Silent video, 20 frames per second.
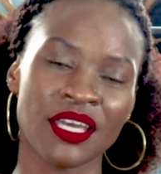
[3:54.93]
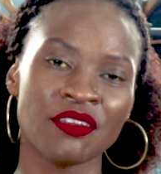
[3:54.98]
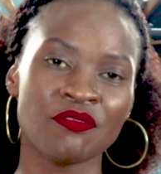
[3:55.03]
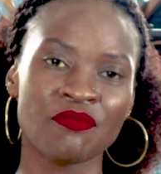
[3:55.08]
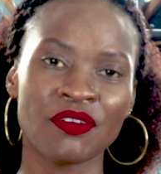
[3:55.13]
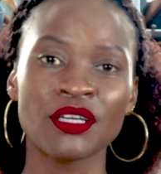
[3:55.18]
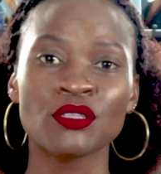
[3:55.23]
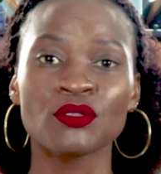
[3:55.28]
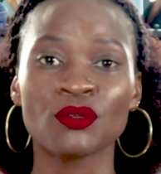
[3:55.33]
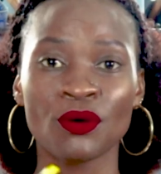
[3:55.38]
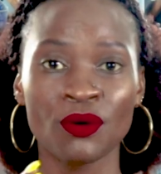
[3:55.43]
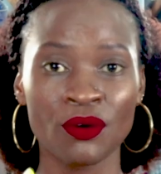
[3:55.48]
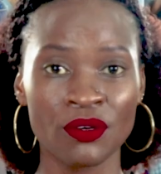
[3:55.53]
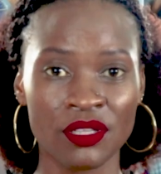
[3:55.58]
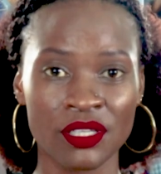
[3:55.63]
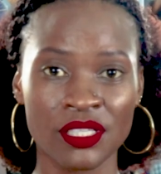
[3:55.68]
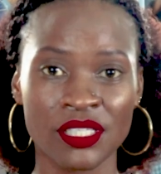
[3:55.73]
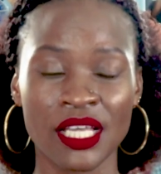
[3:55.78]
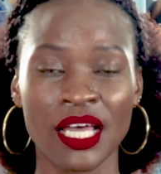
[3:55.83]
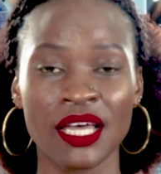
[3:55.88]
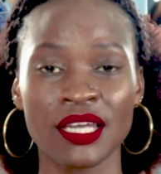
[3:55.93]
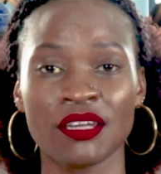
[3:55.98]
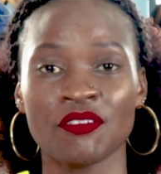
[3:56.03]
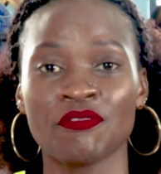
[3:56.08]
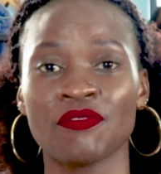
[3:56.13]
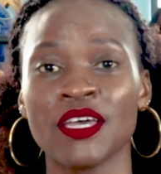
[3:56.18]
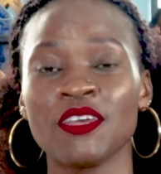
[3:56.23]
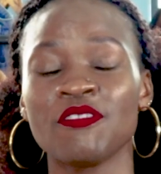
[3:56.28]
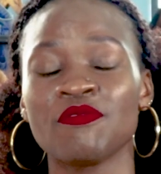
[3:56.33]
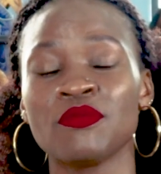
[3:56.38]
In fact, all these under
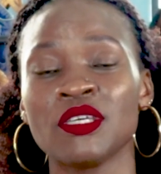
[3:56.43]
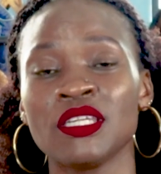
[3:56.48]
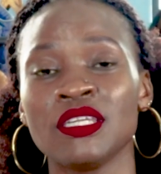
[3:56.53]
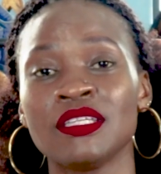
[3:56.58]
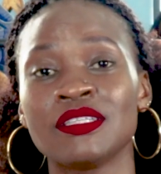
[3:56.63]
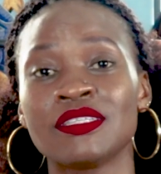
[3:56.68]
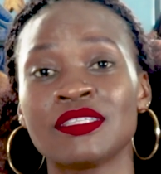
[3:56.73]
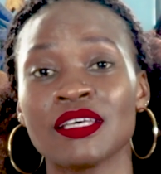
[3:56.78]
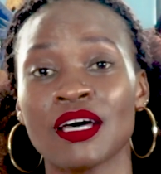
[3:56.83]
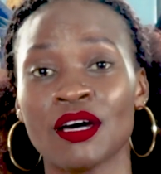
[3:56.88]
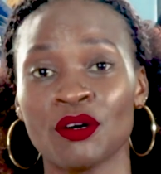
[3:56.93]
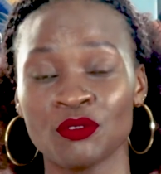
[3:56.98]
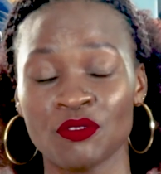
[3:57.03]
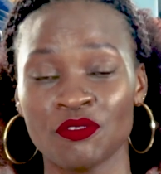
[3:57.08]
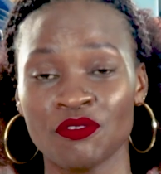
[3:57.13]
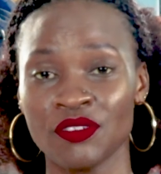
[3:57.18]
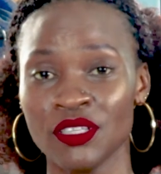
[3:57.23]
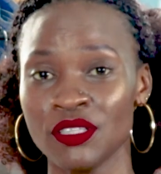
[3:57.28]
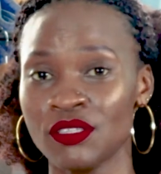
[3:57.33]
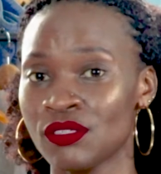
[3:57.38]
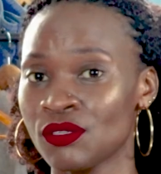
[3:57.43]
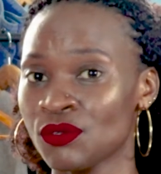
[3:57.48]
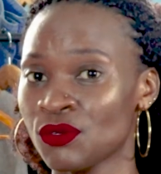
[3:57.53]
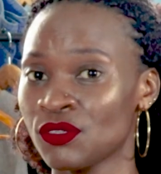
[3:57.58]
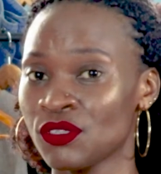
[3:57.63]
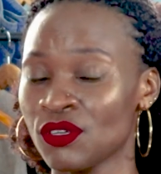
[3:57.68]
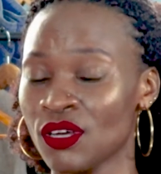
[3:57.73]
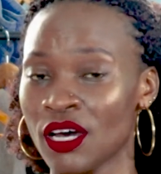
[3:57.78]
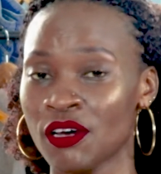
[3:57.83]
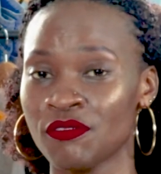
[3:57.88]
5 minutes outfits,
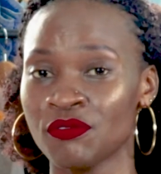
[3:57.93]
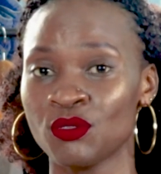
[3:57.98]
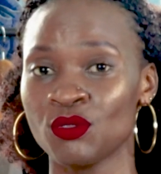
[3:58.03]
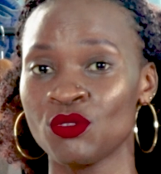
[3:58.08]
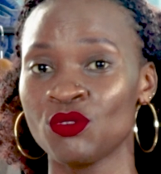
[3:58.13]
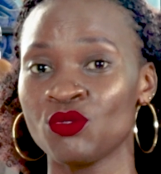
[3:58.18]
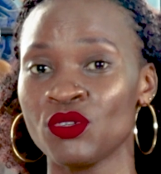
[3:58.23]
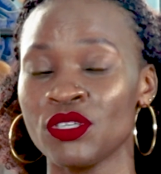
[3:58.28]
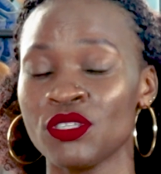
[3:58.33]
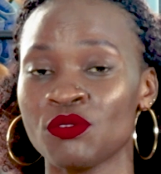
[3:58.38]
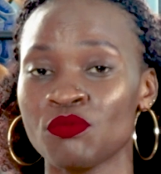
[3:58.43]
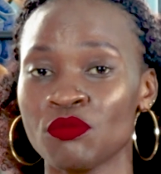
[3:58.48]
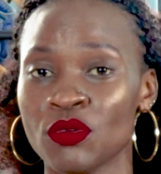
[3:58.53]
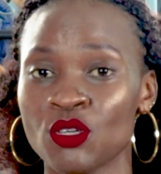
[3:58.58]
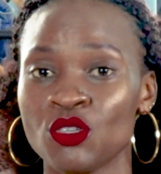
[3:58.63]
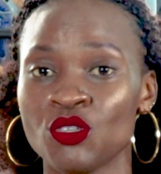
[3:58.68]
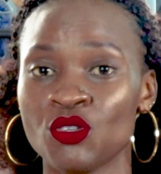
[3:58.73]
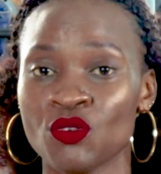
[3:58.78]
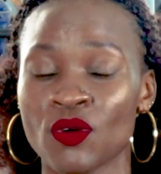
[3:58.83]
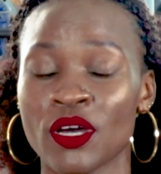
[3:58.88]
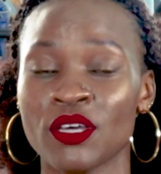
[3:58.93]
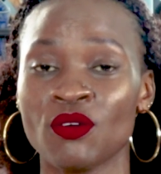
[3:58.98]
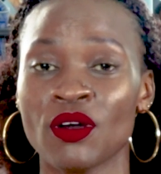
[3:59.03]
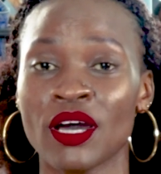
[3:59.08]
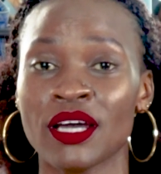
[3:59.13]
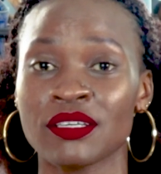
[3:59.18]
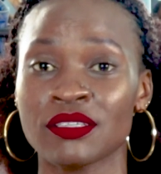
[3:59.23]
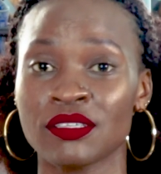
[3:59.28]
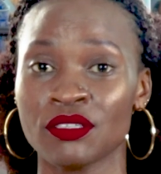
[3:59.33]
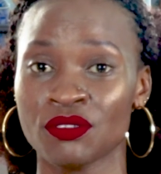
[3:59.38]
all you have to do is make sure you
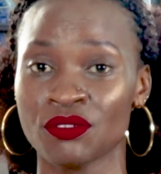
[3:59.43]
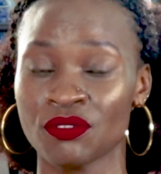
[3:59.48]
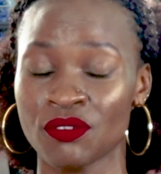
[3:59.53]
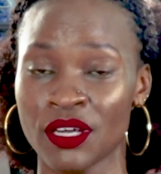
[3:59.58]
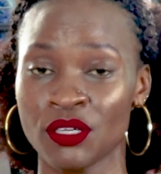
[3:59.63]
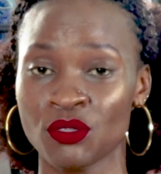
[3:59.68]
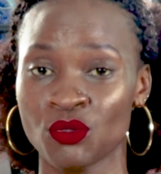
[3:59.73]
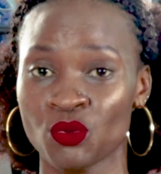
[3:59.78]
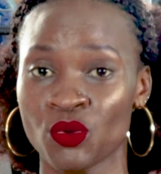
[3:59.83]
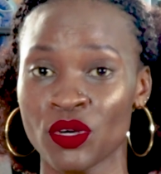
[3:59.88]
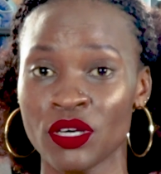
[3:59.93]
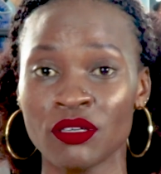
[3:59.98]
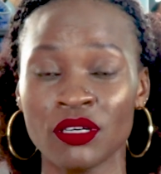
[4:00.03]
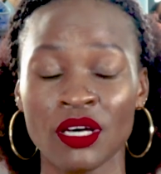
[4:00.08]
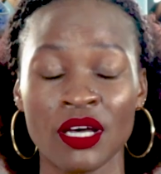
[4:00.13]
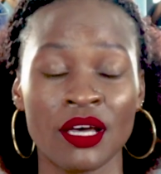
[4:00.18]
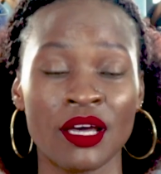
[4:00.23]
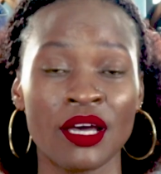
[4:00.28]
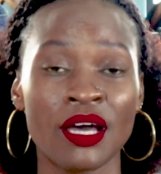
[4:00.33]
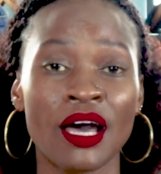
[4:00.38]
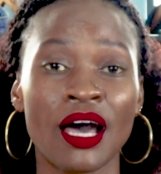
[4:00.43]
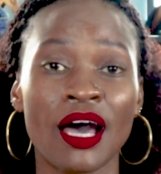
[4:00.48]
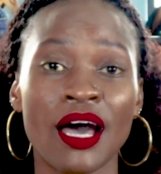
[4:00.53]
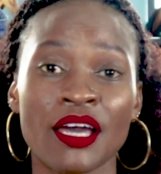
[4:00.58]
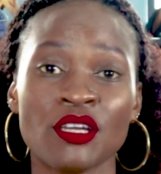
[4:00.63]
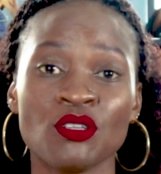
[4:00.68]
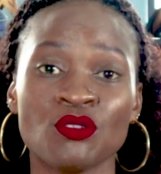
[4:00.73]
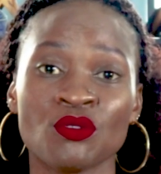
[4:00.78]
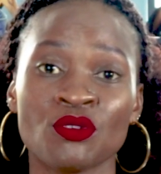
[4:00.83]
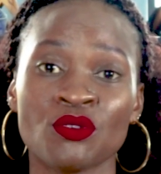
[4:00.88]
accessorize well
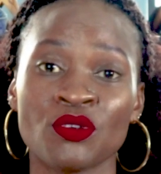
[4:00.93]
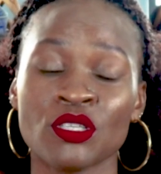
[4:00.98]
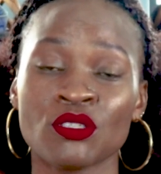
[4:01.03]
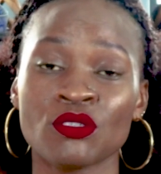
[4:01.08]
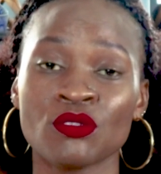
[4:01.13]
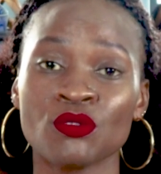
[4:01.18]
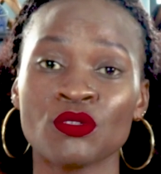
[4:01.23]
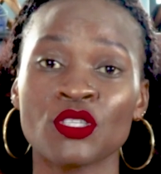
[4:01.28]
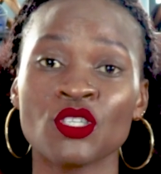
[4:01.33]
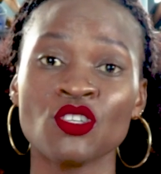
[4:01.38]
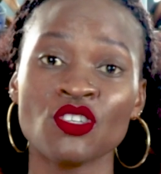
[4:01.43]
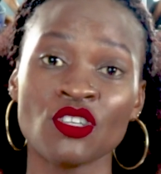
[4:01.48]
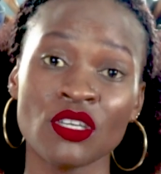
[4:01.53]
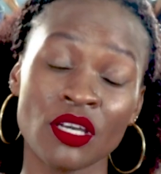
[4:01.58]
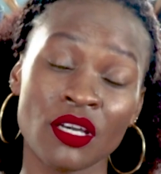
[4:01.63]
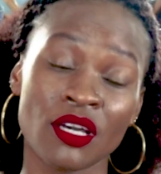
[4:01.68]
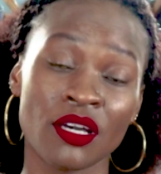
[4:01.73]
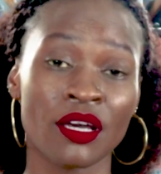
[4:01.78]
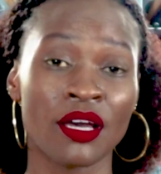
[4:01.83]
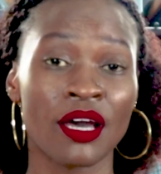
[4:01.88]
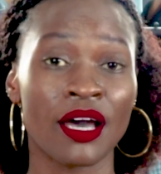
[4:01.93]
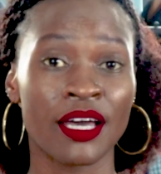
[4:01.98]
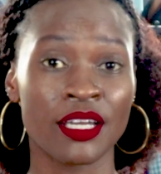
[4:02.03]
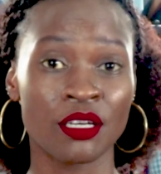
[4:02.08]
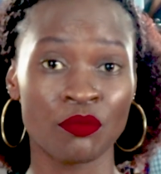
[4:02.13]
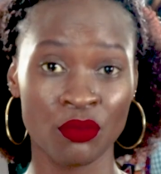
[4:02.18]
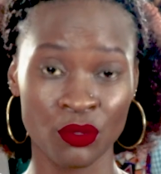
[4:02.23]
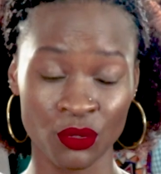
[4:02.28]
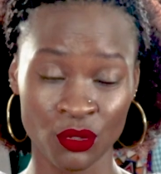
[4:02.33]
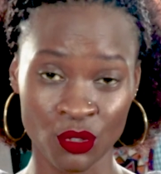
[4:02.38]
and you always look chic
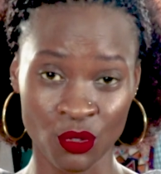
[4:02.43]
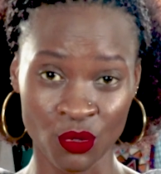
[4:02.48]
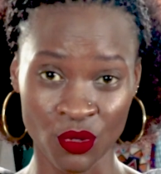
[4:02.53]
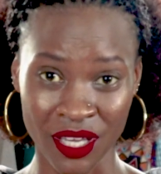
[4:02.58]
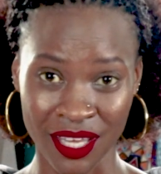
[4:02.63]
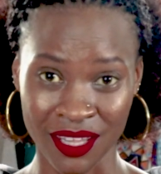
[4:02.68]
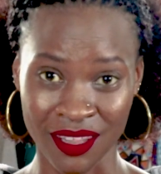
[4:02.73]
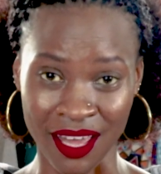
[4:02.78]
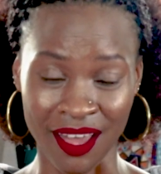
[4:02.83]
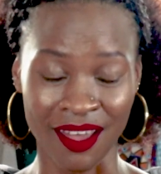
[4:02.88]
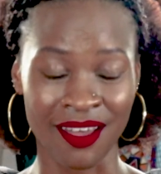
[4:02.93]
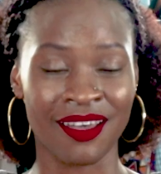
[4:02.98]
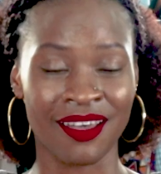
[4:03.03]
and put together.